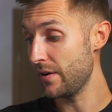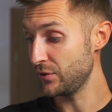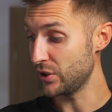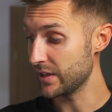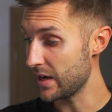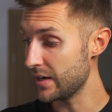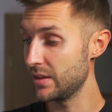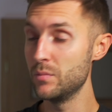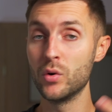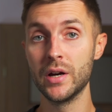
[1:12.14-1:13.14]
after I got
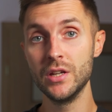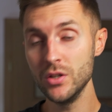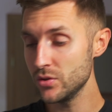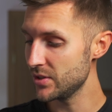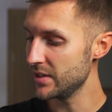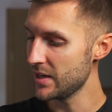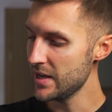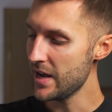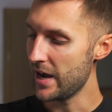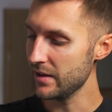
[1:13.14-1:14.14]
it, the more I used it,
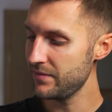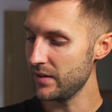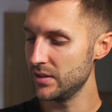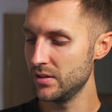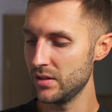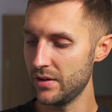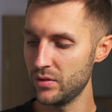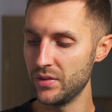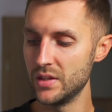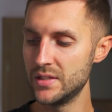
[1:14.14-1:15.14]
I fell in love
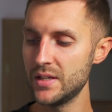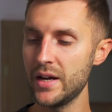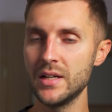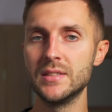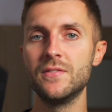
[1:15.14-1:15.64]
with the design. It's